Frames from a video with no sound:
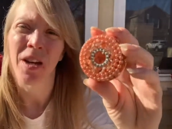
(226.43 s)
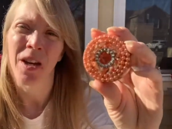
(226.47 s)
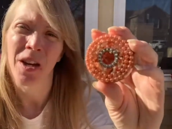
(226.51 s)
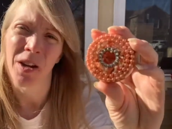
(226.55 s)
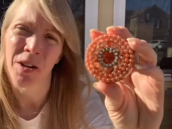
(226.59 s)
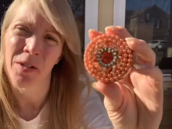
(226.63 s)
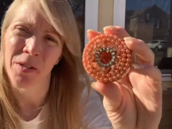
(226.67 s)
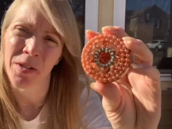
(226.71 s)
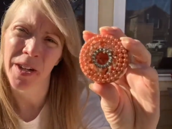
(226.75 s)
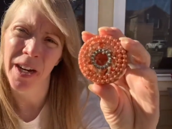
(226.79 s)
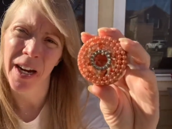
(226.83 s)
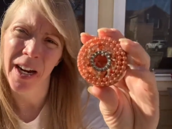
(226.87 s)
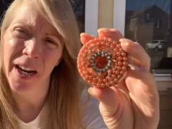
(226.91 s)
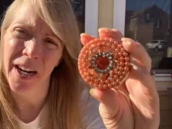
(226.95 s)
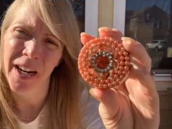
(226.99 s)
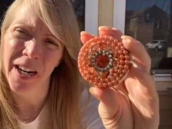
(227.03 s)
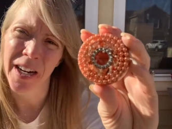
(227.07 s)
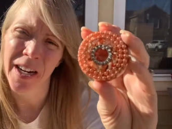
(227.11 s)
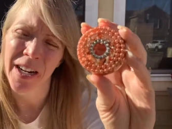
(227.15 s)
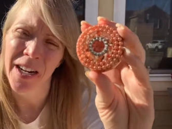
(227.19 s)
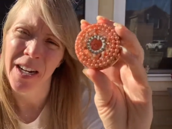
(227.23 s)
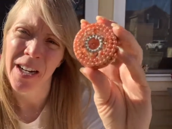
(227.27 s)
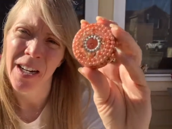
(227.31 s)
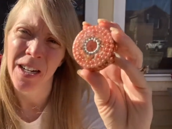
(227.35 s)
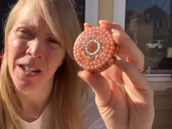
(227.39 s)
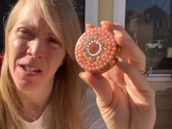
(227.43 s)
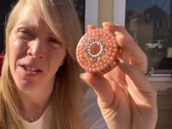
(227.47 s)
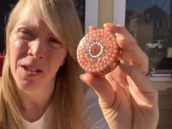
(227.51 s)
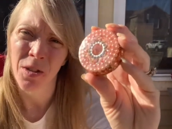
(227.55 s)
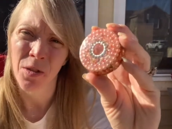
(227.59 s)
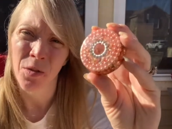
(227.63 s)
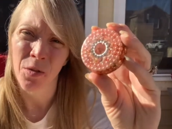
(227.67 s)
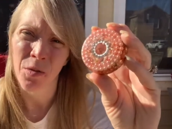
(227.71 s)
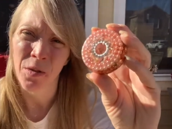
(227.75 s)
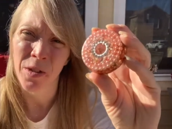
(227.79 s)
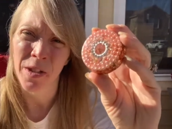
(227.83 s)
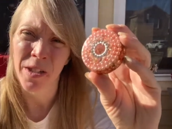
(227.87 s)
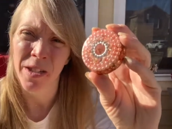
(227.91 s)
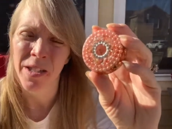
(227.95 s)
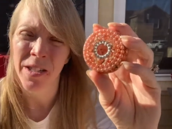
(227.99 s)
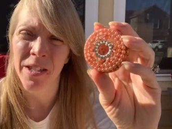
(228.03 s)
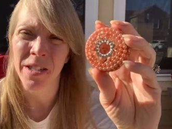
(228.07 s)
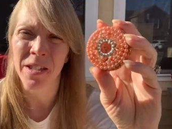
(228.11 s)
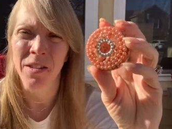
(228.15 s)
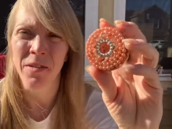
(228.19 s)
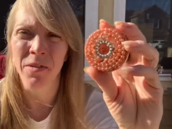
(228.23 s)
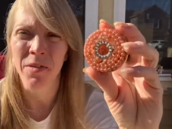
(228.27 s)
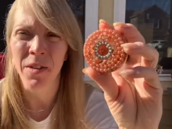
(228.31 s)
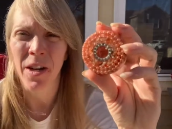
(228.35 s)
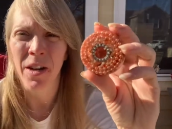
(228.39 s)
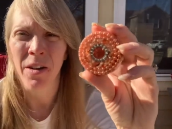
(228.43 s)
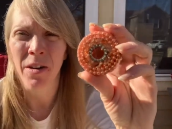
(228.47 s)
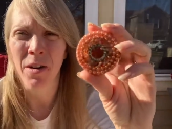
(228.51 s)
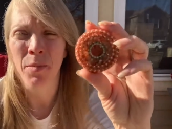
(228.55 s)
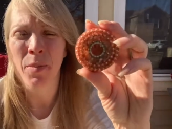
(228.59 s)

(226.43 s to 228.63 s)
Okay, so this is a very